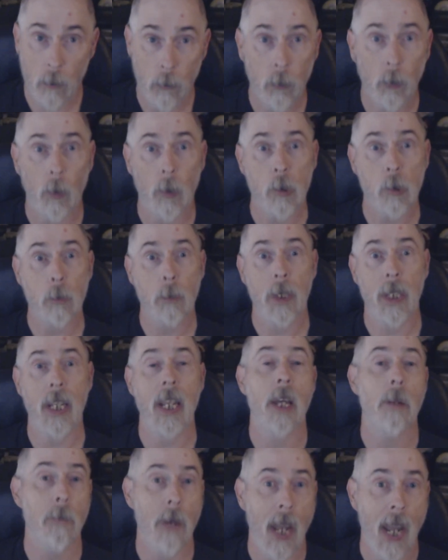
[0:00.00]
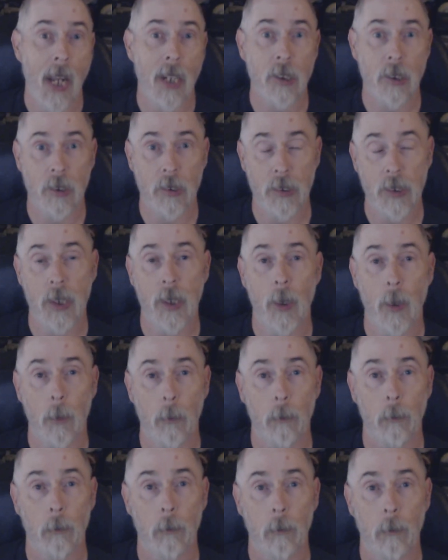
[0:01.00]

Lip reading: influence me and my actions here.